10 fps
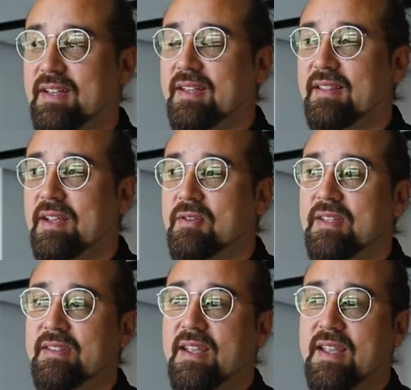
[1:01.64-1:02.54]
there
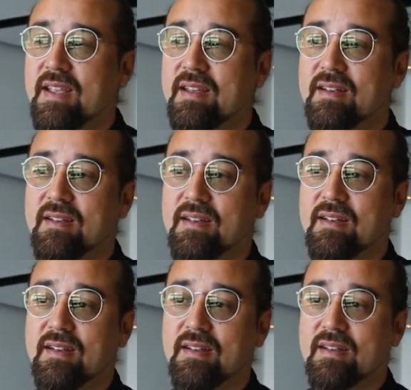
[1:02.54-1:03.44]
is
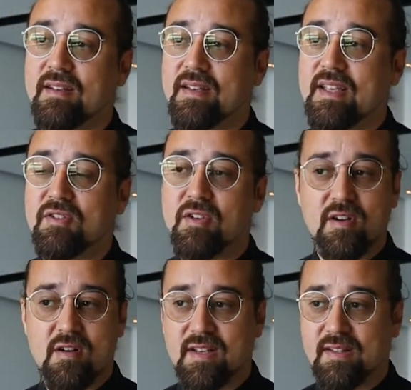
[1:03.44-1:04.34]
a, he's not
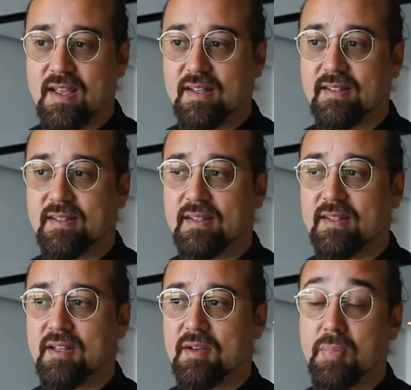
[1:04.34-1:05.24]
an architect
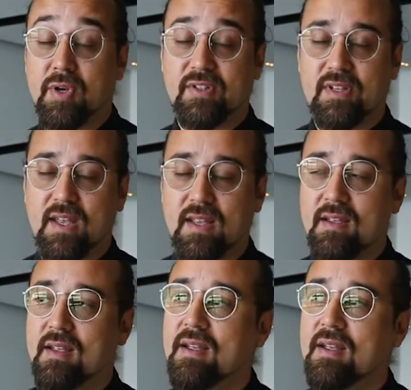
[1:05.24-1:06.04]
per se,